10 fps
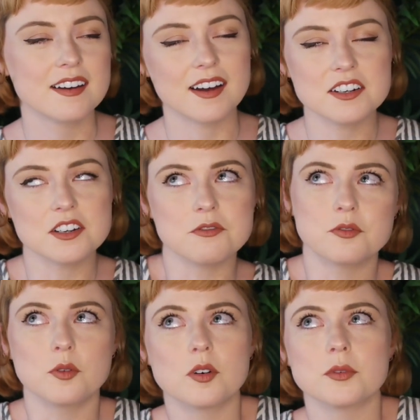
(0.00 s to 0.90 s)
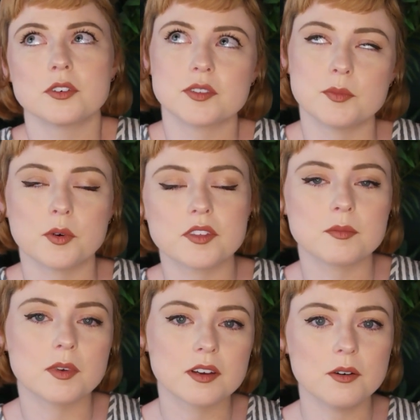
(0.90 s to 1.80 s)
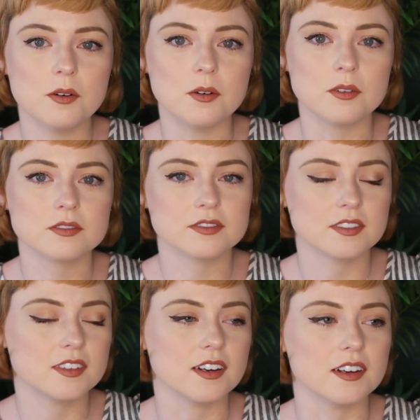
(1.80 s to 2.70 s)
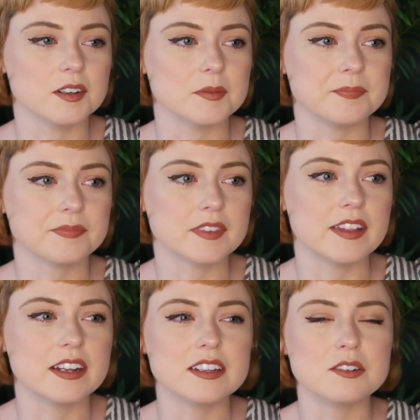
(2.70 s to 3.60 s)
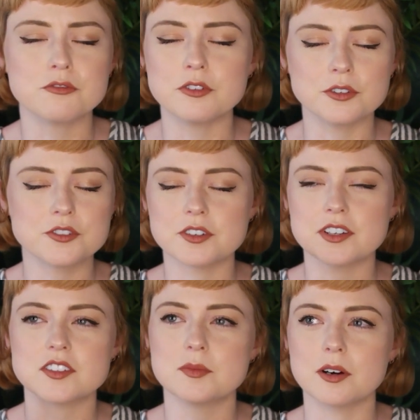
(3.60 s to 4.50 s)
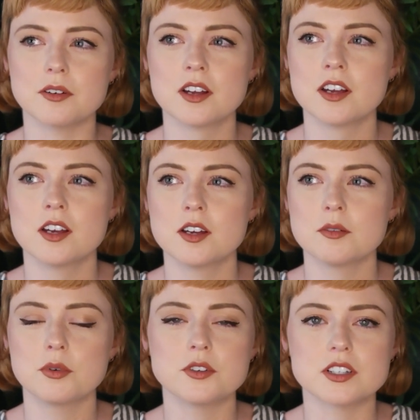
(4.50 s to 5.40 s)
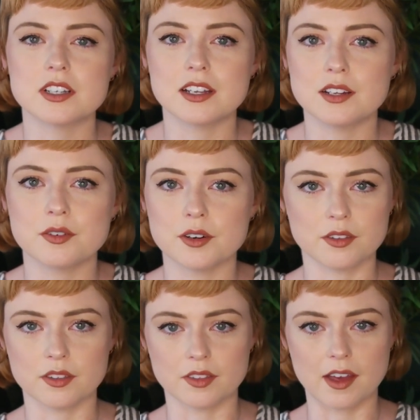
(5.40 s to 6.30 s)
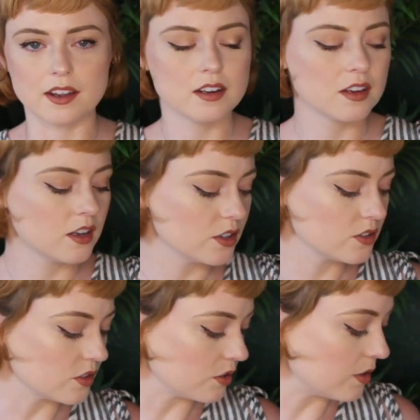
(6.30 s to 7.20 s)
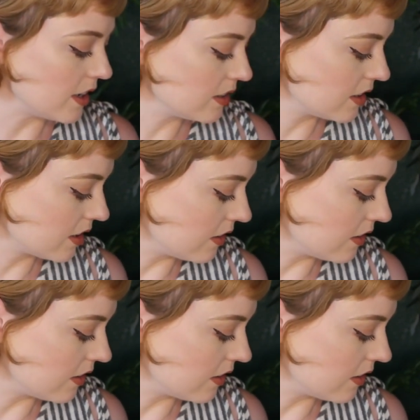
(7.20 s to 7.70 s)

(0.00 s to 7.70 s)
I did four books more than my goal, um, and then I didn't feel stressed about pushing it any farther than that. So I like